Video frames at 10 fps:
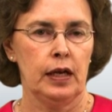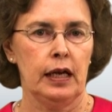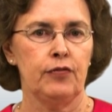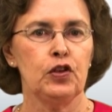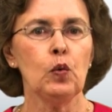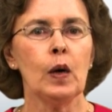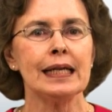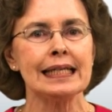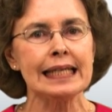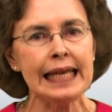If you want
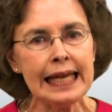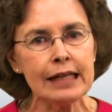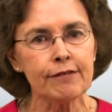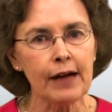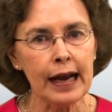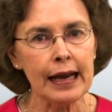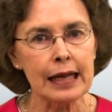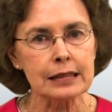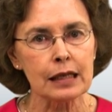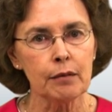to lead the
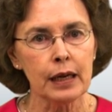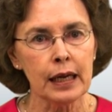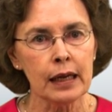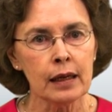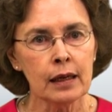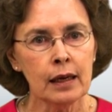finance committee,